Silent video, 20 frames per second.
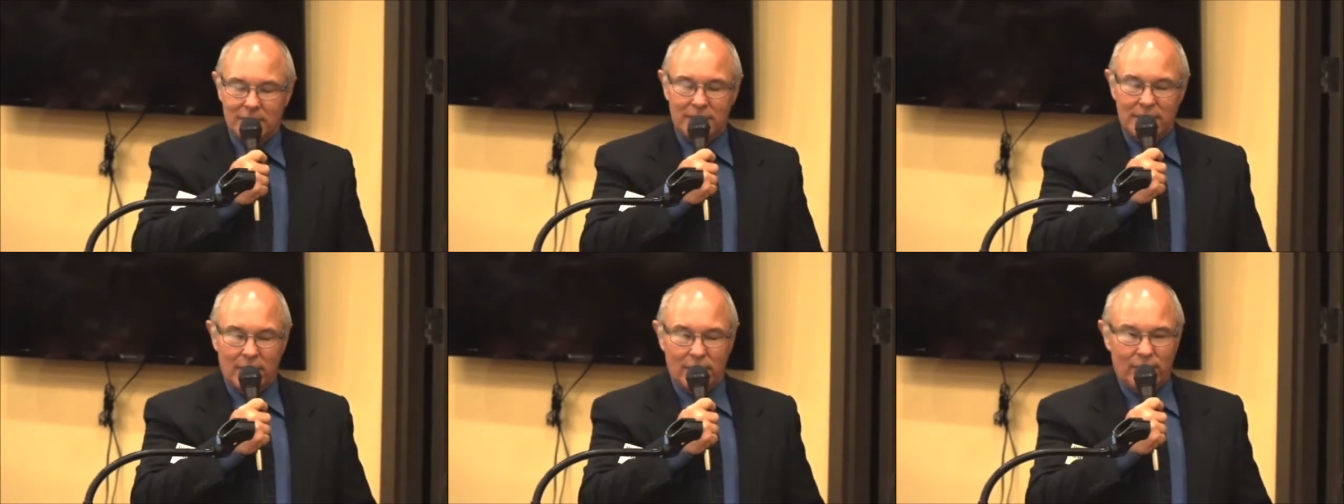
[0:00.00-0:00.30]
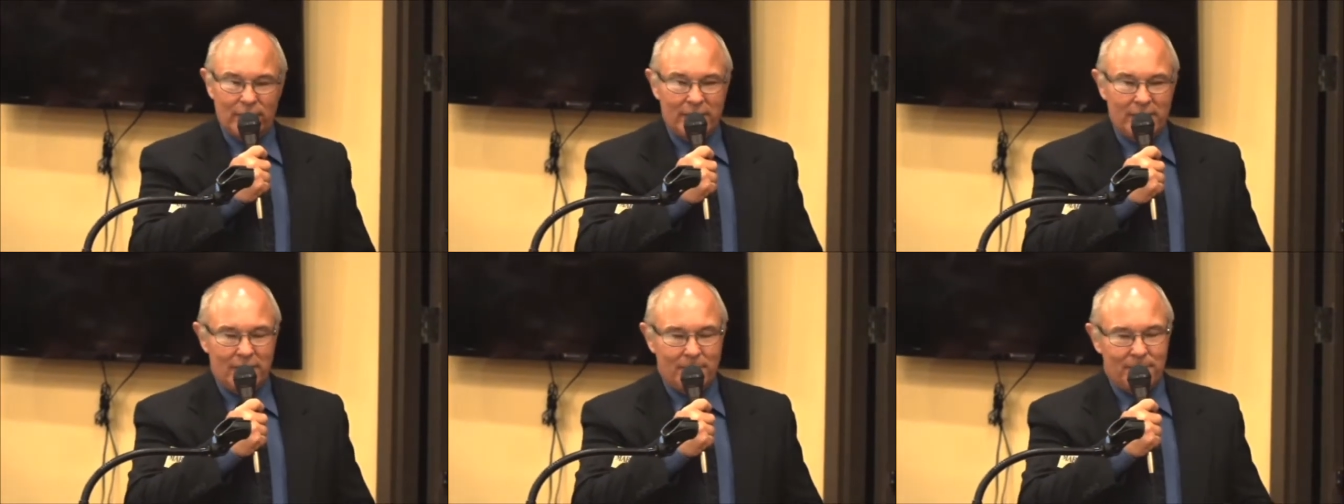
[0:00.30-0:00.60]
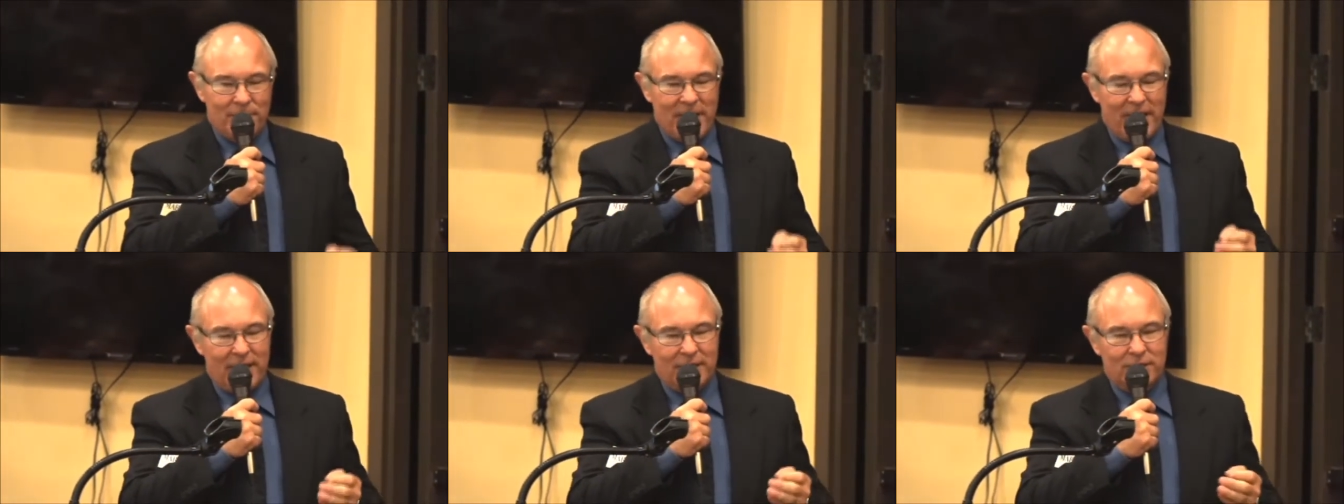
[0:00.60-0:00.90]
During the
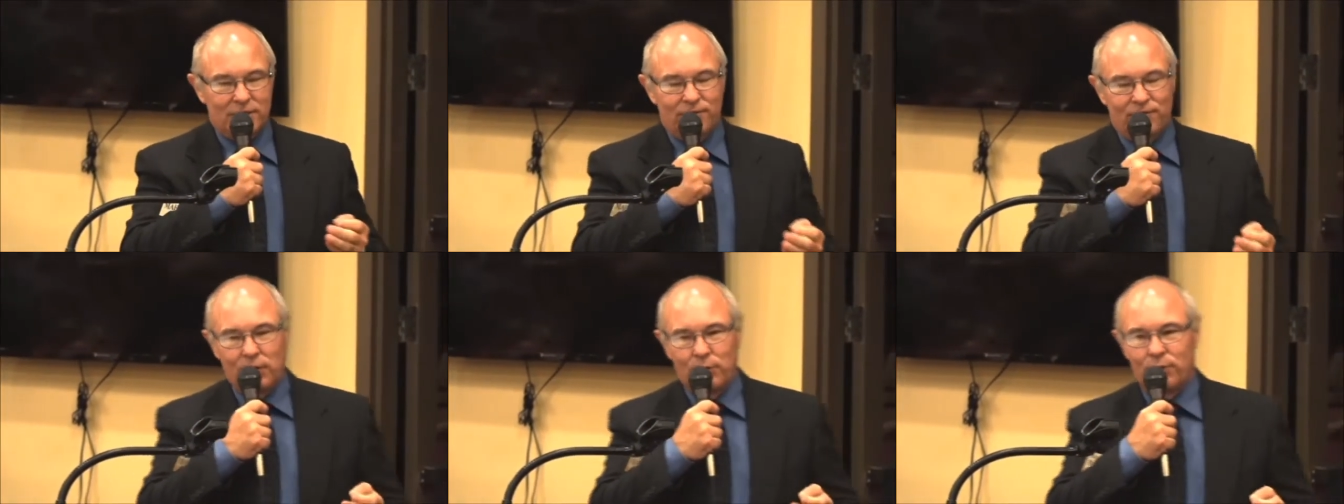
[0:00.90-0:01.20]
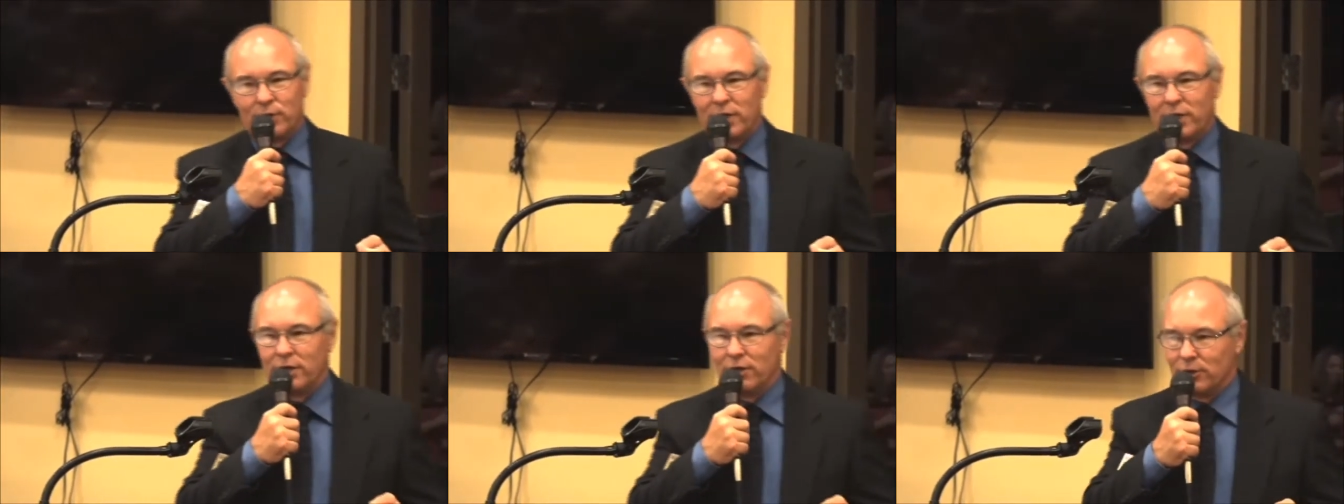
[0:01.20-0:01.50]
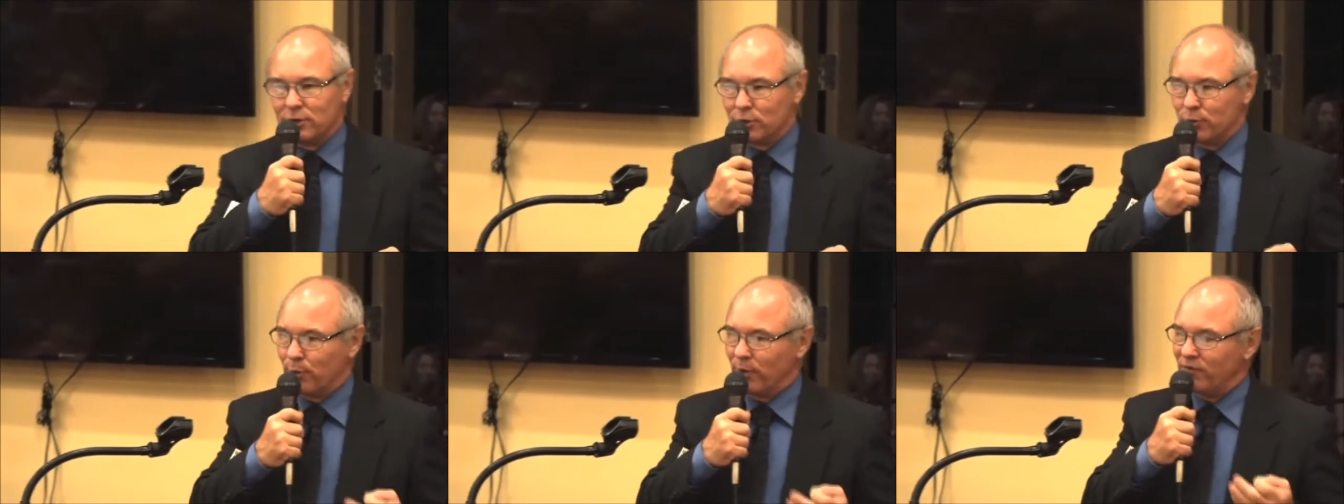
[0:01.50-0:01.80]
past few
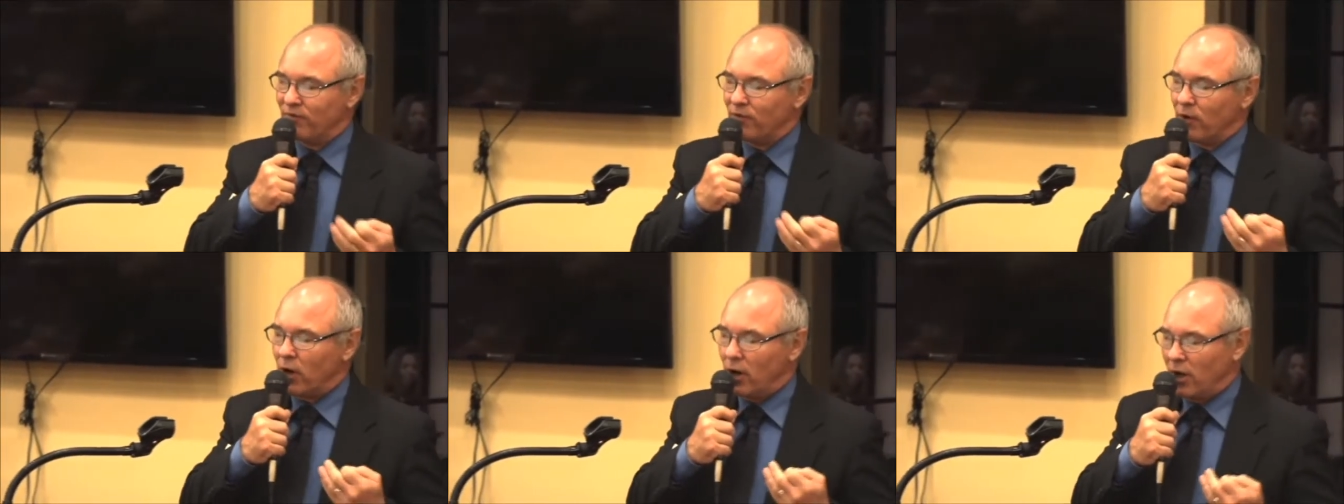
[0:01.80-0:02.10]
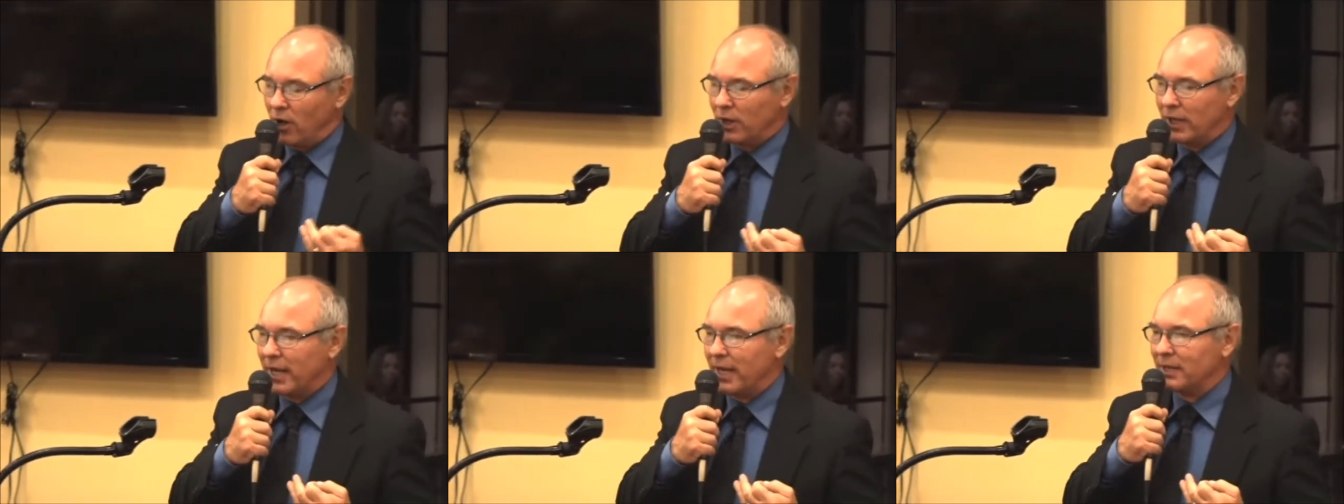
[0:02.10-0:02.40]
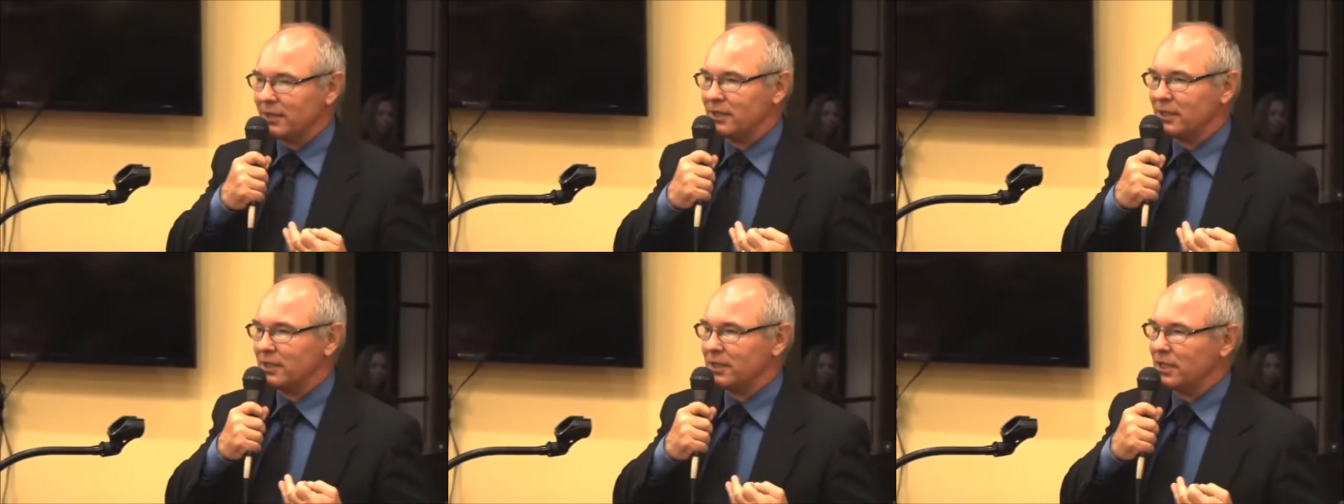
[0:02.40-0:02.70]
years, we've all
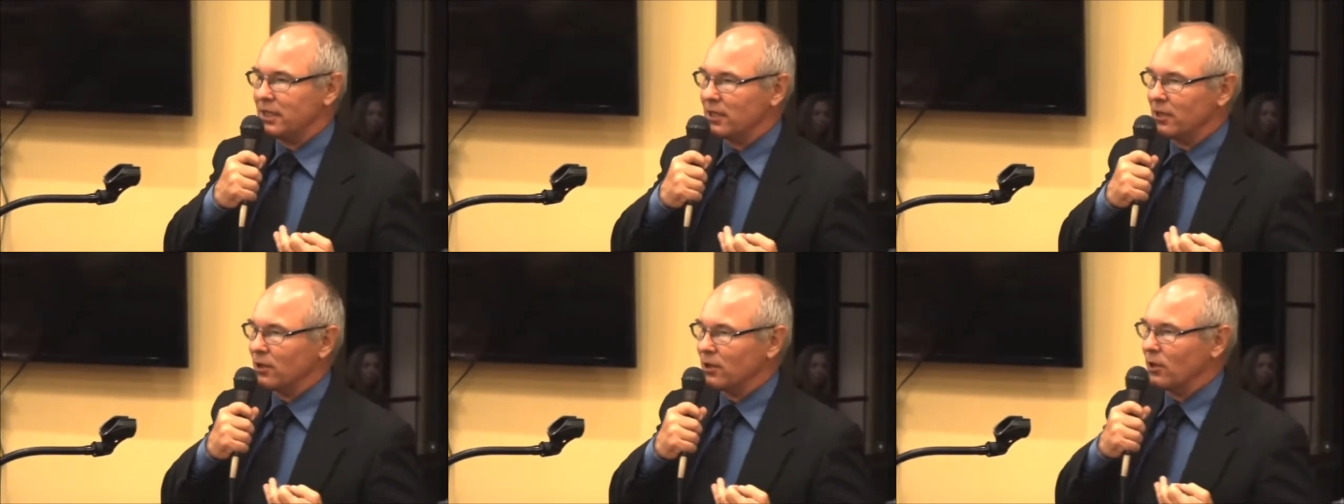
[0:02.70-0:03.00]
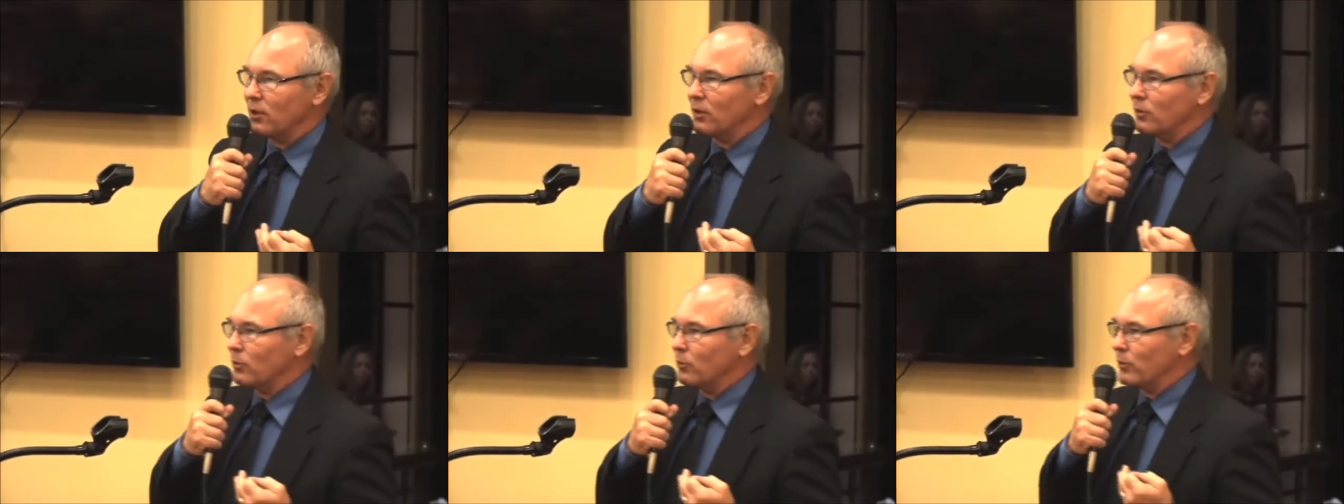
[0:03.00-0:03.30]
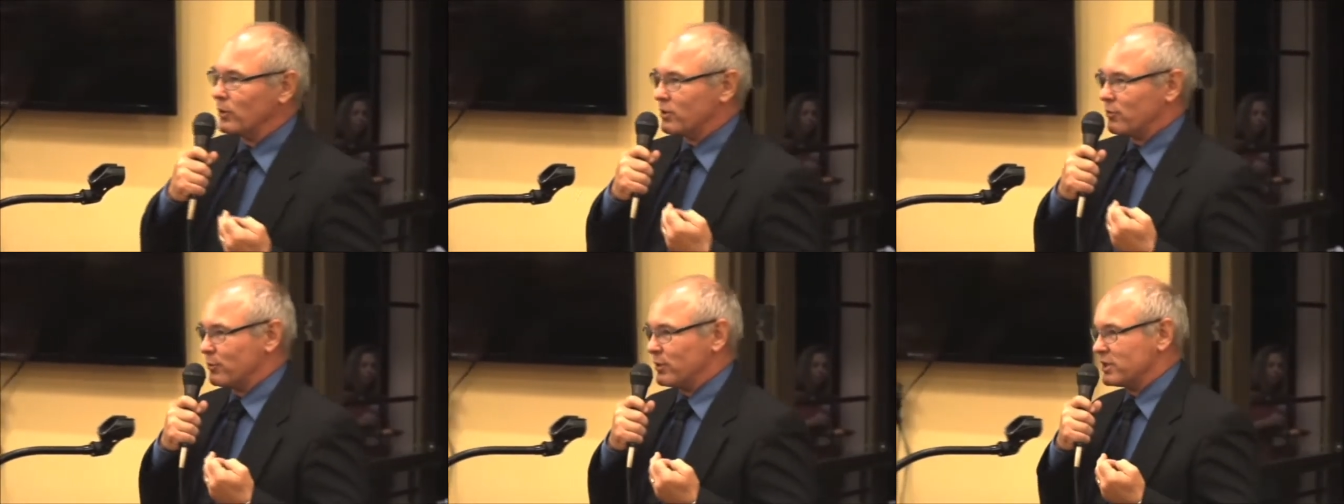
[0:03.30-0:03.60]
had to deal
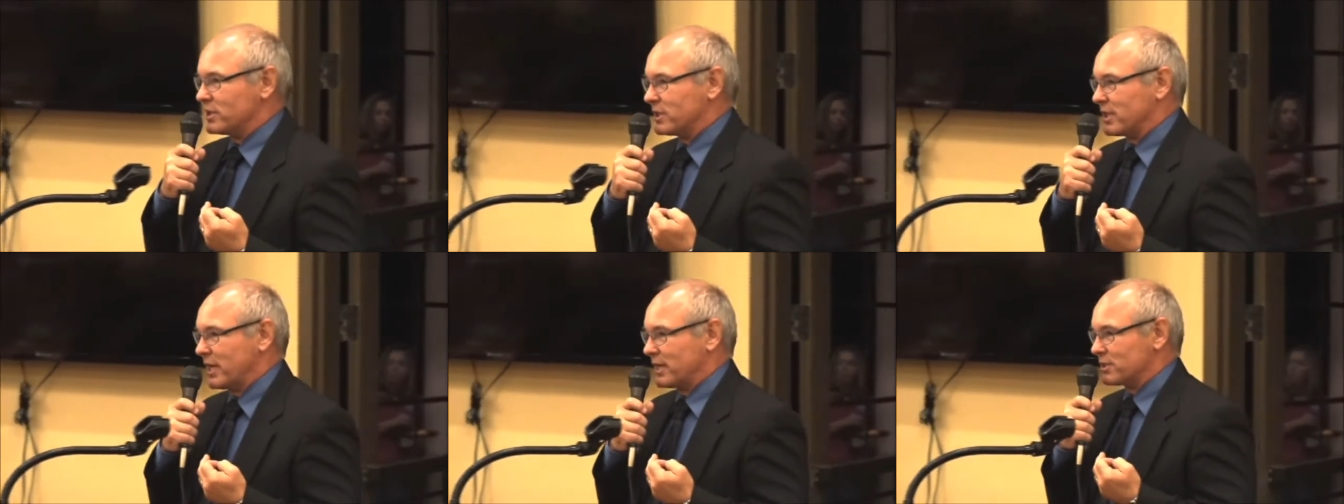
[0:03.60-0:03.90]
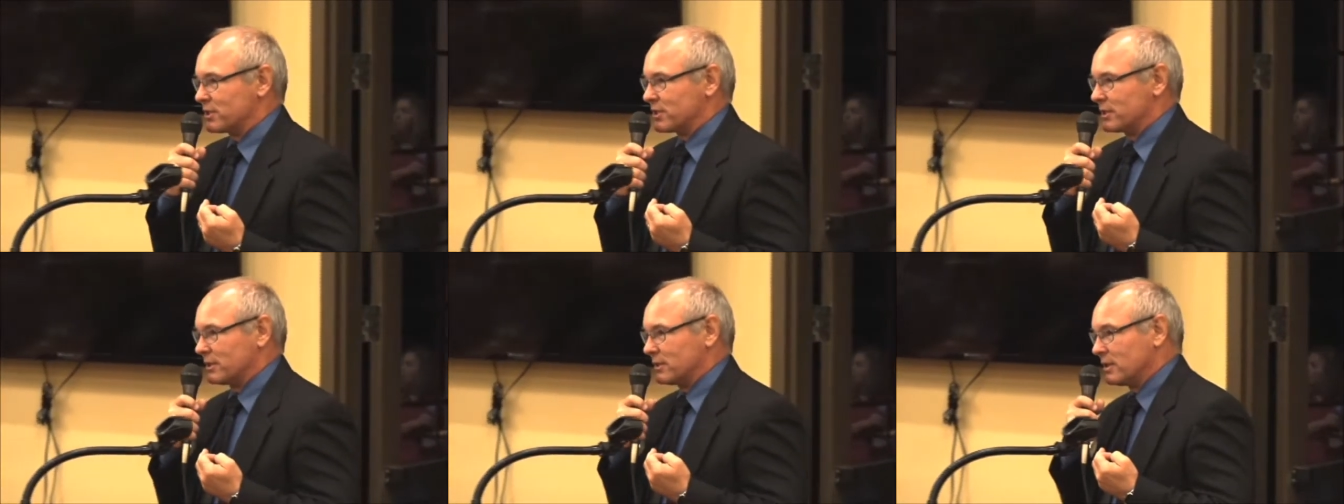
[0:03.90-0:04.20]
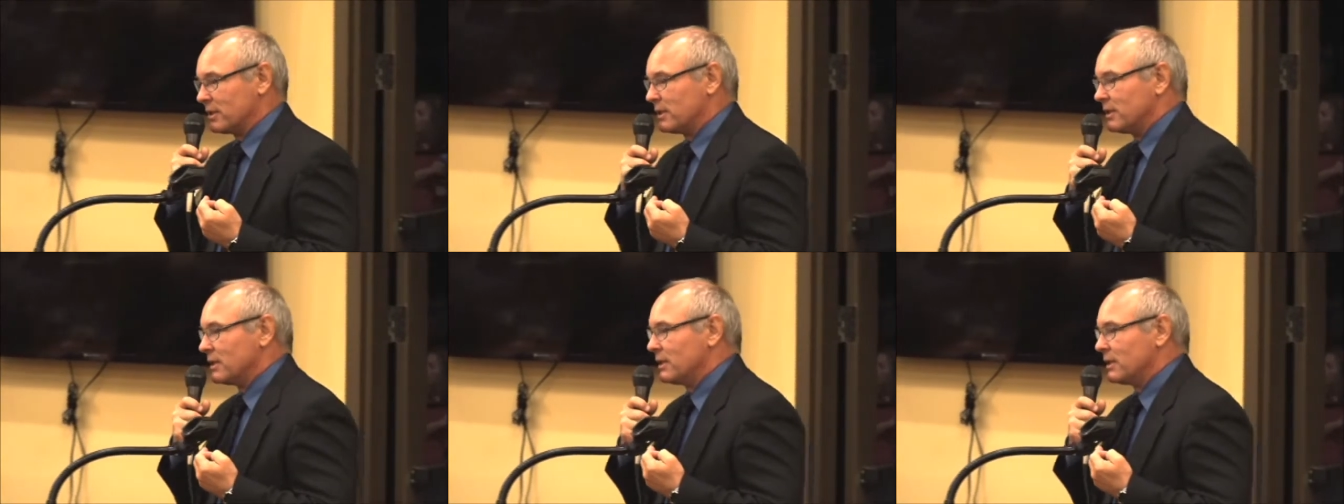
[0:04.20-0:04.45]
with recession.